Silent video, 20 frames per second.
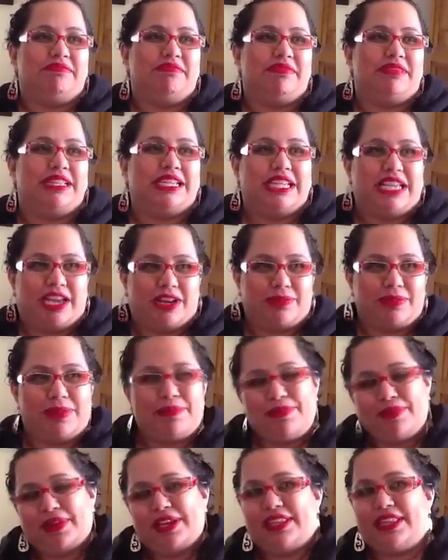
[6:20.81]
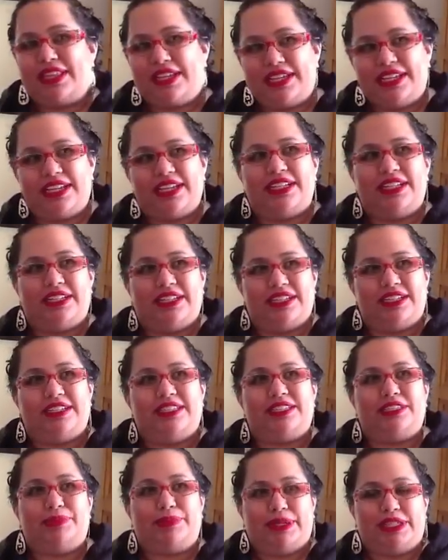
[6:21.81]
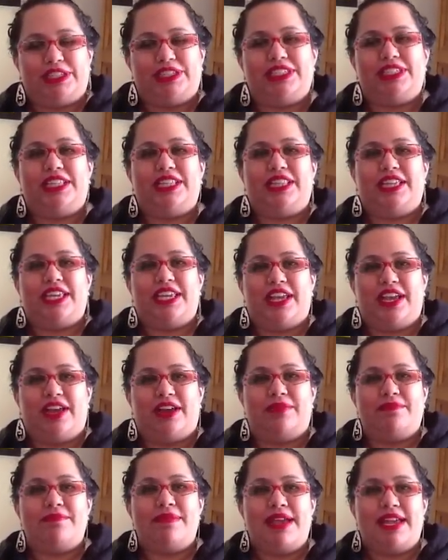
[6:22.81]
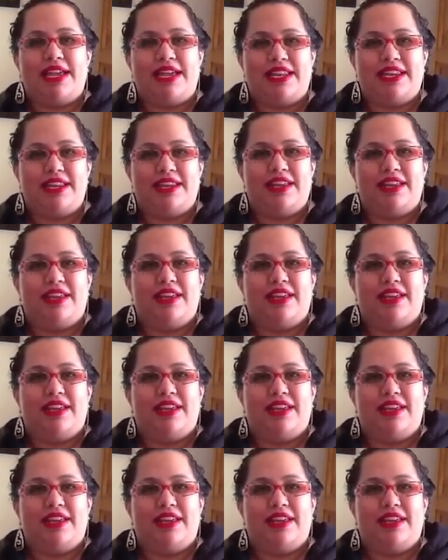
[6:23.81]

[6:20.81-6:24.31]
the young people, and I think especially the young men,